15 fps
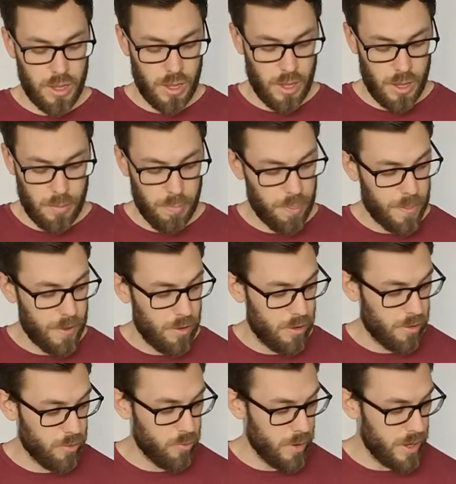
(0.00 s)
They're
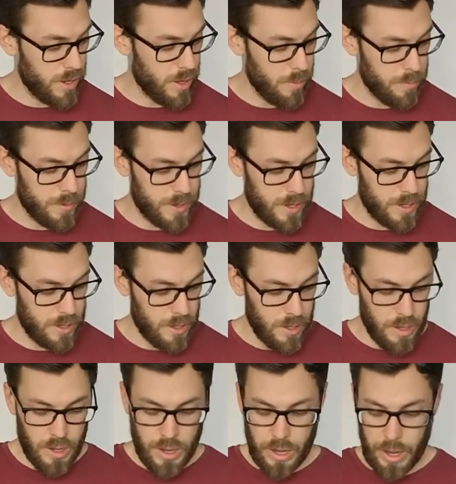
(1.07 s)
a great company,
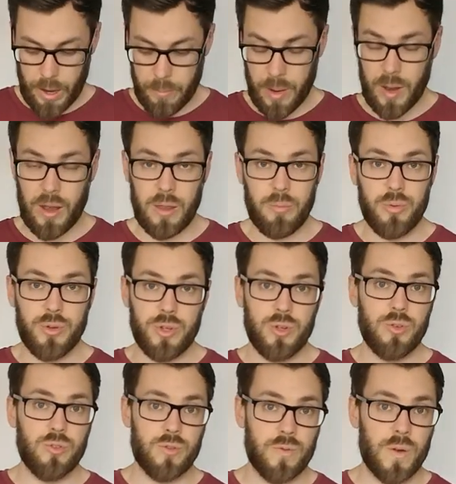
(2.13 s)
and they
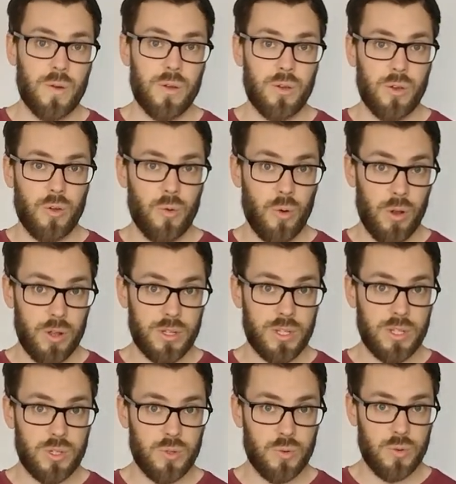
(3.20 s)
produce very good
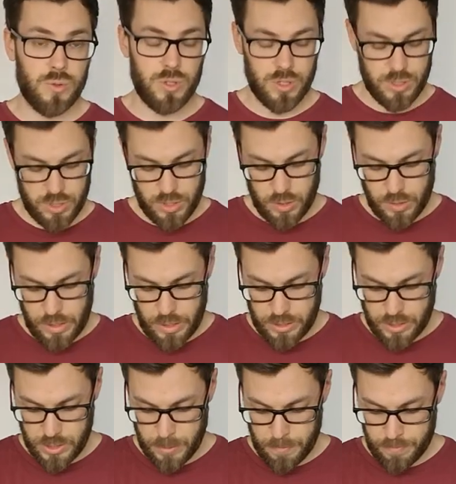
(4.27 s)
quality swords. So
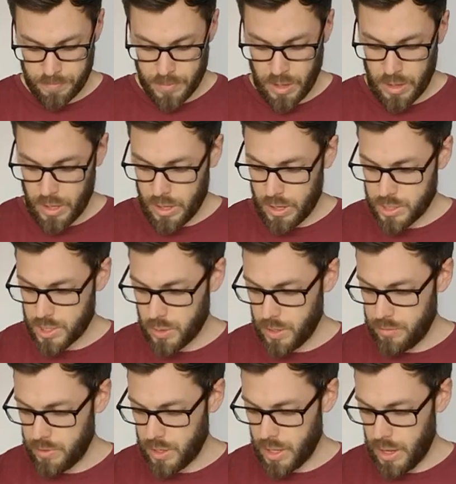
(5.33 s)
yes, I shall
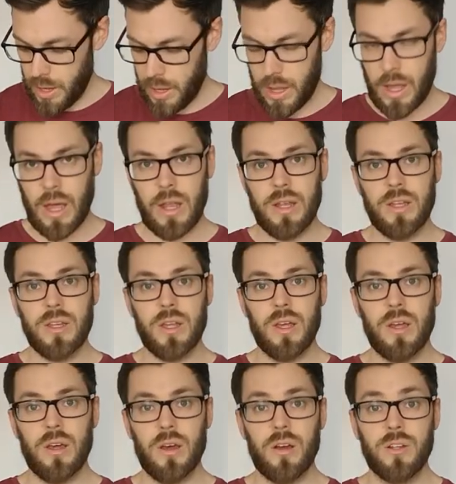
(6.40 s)
leave it there, and
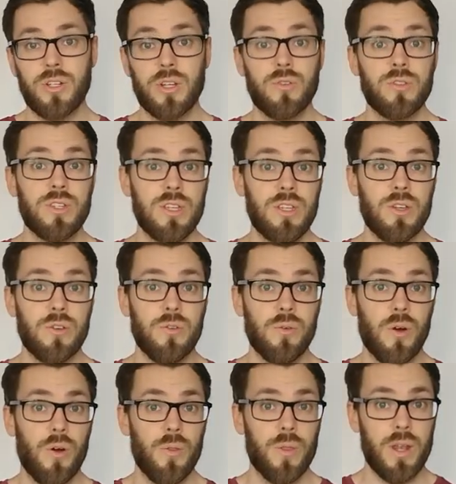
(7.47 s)
I shall see
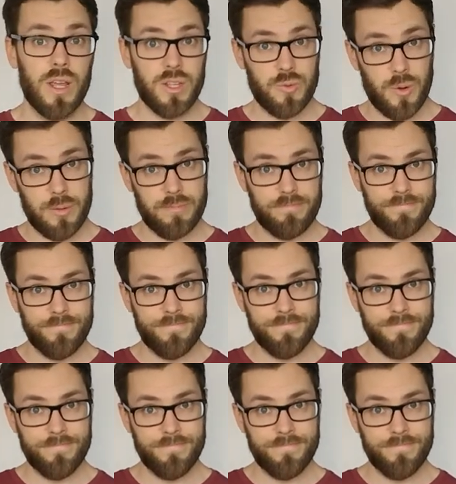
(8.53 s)
you on the next one.